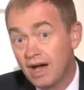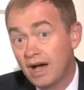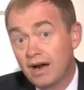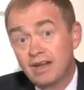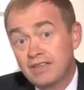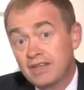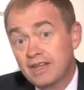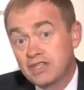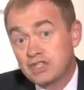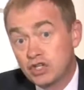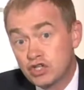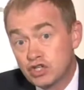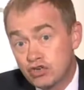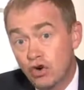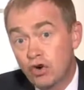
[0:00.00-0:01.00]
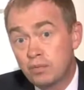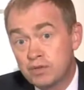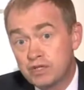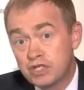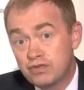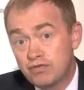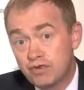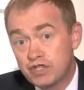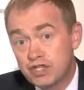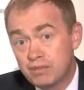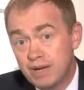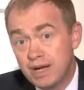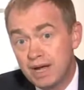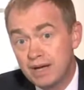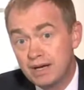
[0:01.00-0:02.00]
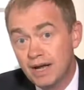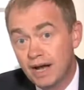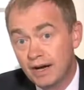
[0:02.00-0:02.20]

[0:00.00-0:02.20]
And I think that's a strong position for us to be in,